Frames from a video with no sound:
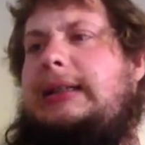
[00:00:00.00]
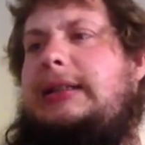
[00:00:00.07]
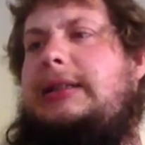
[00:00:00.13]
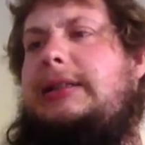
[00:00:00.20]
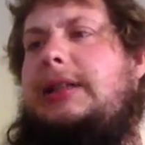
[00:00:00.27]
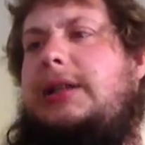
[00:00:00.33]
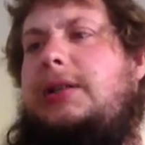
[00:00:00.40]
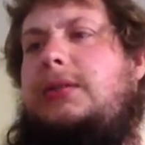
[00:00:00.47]

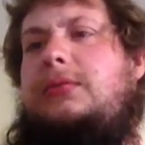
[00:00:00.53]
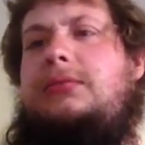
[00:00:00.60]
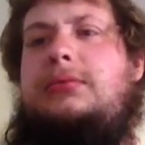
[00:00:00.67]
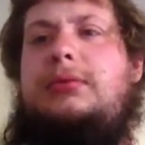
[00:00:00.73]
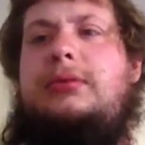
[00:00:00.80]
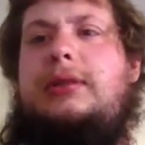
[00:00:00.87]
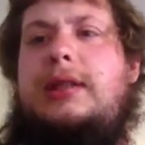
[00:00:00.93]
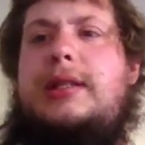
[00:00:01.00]
So
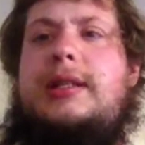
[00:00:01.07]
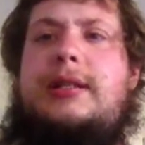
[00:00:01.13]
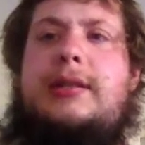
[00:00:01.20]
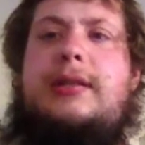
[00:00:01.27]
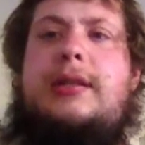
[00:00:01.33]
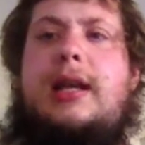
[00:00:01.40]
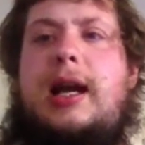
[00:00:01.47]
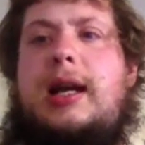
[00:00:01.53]

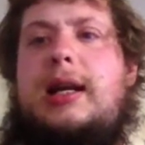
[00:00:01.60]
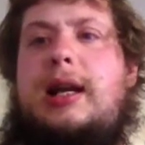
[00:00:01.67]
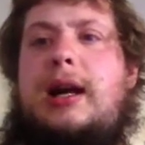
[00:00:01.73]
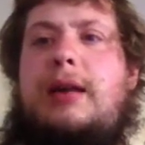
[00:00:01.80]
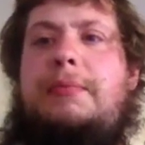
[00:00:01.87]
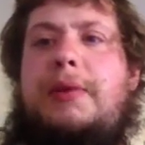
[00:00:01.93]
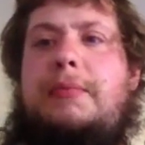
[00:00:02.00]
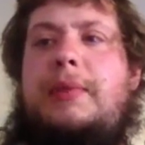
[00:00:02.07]
it's got a
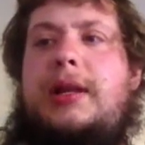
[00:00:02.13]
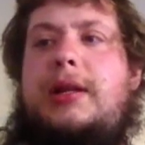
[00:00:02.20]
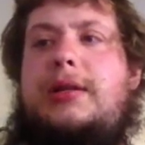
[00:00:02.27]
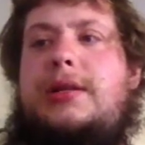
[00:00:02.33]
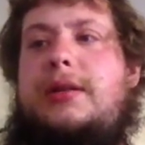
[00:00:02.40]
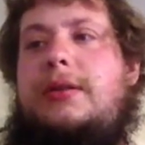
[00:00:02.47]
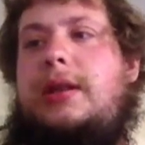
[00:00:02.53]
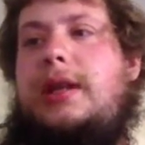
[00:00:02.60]
complement
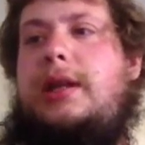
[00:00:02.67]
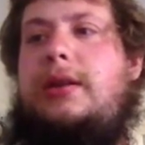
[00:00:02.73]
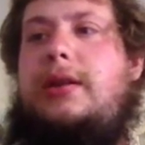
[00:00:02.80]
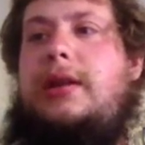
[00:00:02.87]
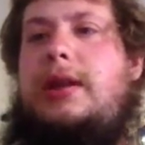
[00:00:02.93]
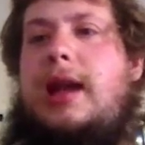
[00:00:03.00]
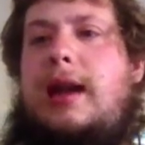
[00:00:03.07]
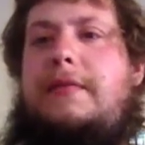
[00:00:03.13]
it. So like you
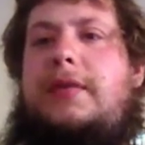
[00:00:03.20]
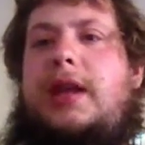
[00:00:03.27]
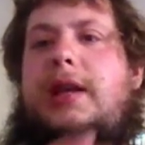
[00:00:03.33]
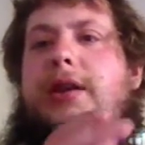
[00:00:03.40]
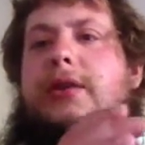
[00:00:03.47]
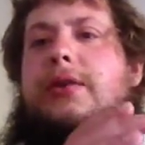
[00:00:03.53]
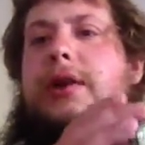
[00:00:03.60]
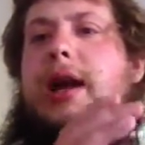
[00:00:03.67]
can have
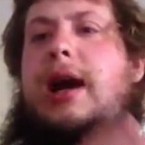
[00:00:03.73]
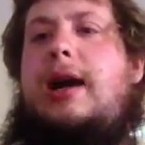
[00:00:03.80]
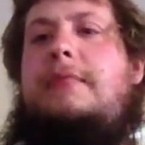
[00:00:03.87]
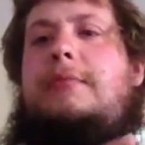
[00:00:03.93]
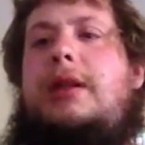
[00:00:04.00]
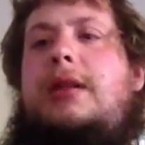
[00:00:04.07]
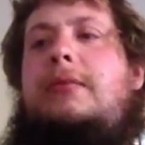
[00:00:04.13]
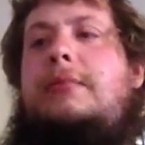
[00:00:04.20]
like your
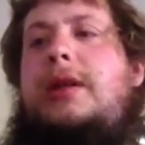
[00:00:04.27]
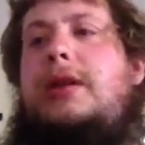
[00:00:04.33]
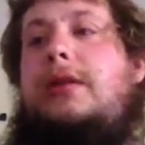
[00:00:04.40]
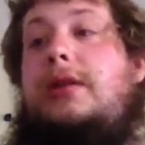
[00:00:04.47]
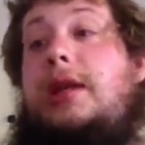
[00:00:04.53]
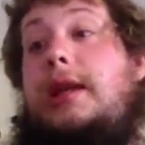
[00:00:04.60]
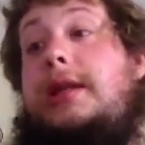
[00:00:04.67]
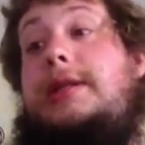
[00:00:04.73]

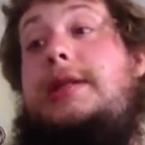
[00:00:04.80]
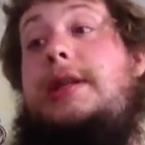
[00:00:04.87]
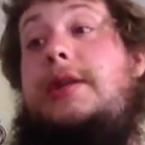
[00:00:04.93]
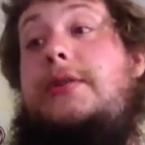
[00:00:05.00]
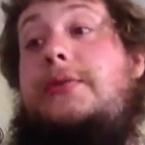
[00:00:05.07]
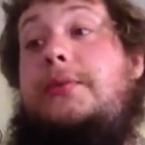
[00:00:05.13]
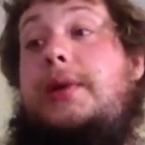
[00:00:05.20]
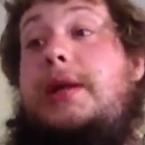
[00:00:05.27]
9mm like
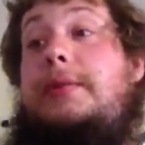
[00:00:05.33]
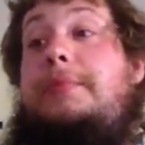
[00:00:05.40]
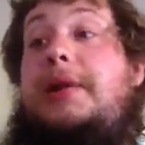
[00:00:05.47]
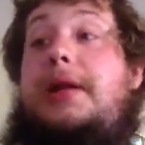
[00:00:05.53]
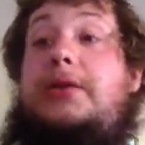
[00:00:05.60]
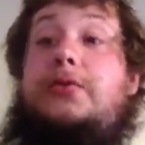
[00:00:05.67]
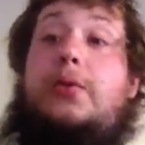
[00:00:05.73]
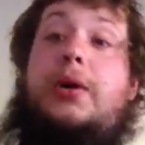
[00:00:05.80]
SIG 3
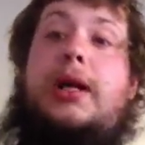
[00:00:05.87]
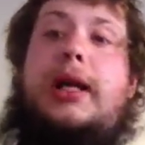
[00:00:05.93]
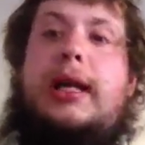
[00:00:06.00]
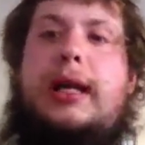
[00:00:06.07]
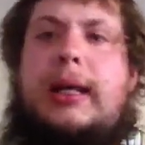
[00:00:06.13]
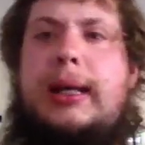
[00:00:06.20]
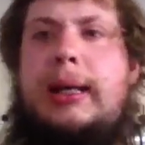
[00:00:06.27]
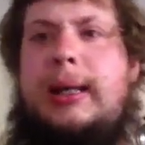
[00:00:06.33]

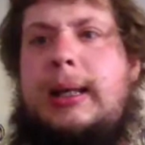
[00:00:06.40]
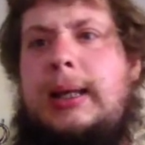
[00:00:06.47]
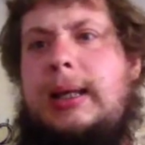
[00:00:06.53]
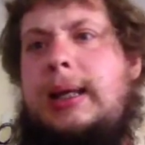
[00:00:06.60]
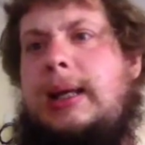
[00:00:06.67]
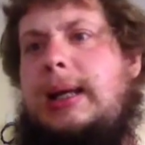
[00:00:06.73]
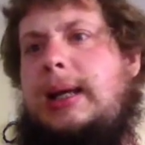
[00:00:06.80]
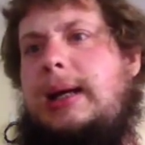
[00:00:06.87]
P20.
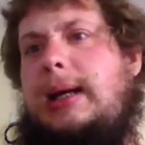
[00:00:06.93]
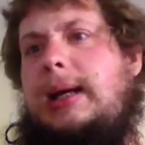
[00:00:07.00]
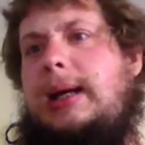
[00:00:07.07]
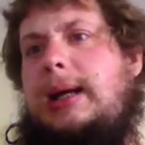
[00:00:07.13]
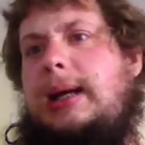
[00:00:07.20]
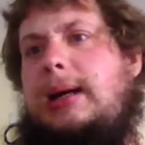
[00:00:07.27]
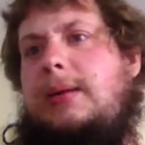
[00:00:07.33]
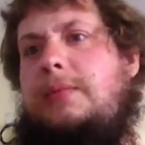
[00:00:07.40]

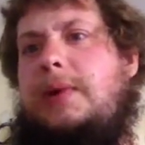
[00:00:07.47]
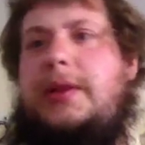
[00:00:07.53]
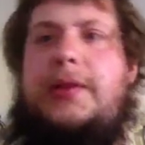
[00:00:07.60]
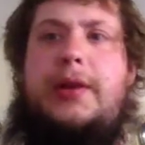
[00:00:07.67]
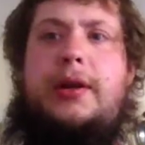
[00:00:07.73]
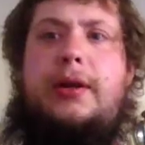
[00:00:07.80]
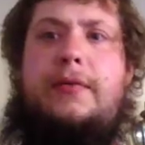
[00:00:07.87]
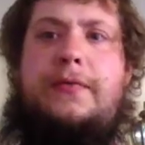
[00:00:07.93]

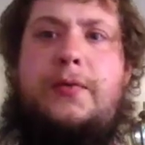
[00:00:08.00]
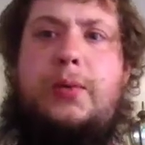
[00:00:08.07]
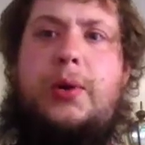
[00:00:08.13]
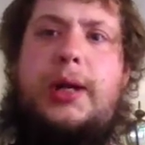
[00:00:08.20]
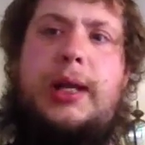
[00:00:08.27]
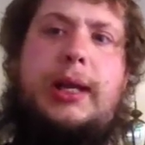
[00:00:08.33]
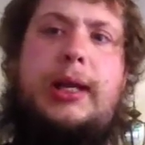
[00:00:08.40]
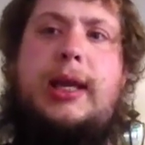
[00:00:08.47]
With a
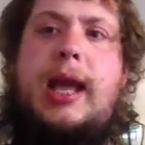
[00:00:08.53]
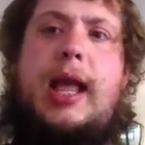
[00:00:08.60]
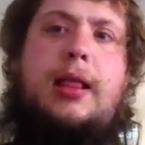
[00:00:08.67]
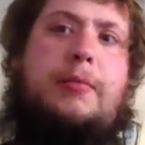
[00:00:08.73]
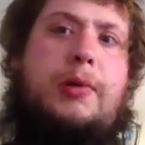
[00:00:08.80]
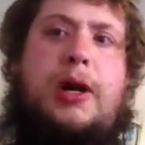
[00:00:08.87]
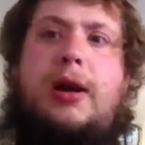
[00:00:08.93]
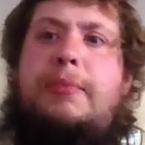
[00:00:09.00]
40
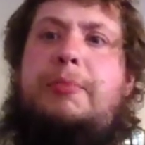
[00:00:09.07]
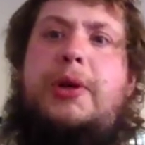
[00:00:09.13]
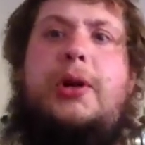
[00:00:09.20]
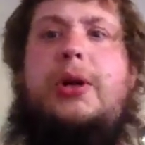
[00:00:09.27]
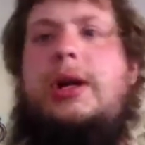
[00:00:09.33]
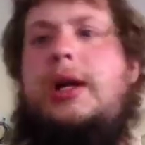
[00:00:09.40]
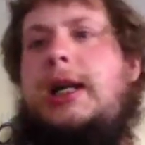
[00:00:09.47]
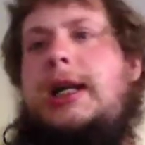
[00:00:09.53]
caliber
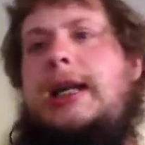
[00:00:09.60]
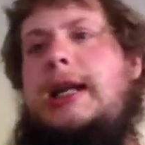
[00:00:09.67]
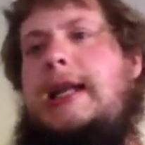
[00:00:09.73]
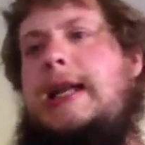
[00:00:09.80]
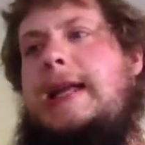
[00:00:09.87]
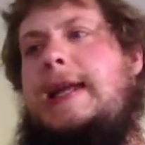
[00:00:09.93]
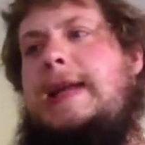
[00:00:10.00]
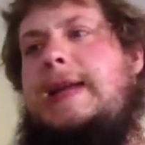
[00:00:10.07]
upper
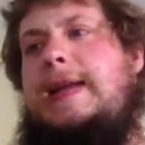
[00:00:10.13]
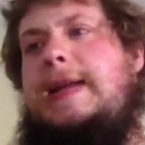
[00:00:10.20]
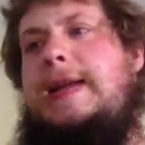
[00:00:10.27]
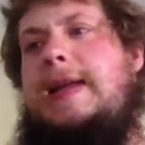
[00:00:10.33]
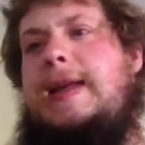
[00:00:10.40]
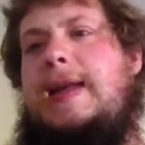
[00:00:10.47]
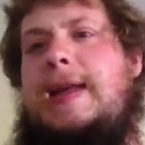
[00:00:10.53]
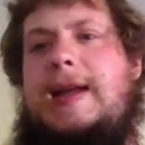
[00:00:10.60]

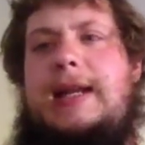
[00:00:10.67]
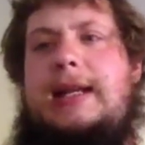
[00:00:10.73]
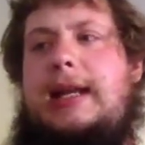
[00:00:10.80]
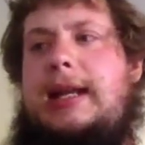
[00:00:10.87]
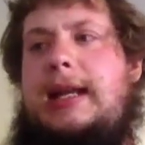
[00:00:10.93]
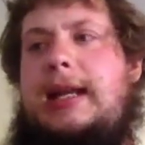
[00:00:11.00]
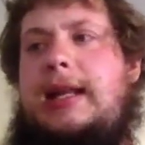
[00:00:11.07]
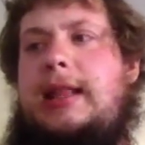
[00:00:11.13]
and
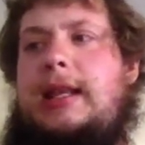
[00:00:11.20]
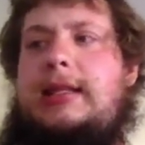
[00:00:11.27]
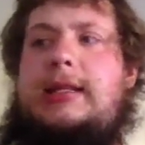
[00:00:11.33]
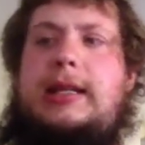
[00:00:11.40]
a, let's